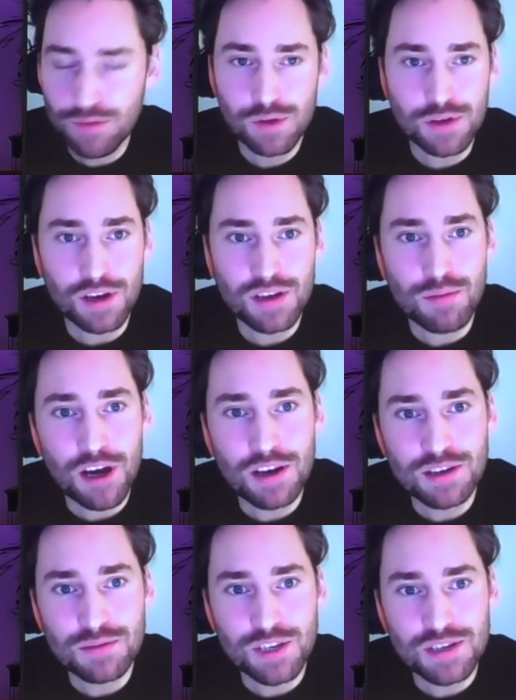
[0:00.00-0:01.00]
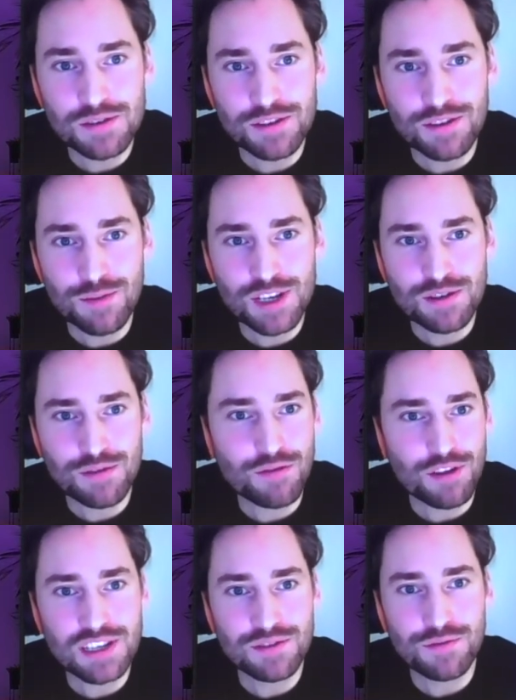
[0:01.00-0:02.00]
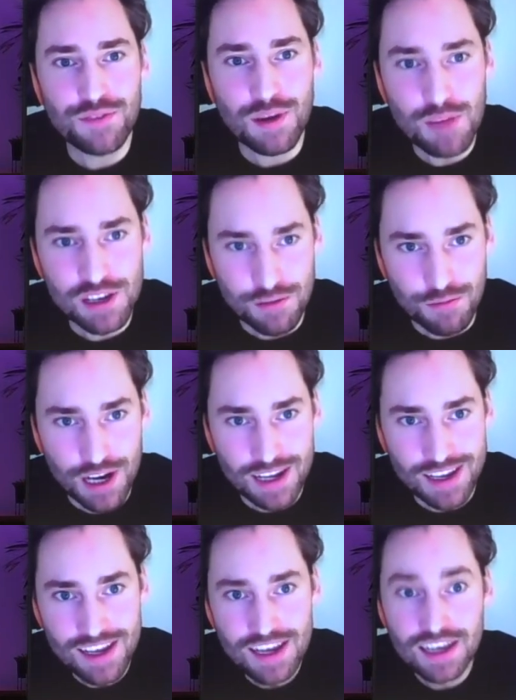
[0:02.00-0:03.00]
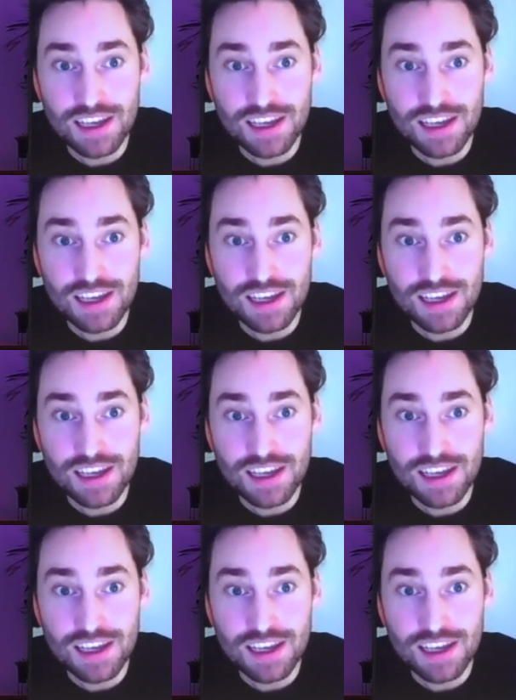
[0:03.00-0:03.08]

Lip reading: talked about this with your friends and family already?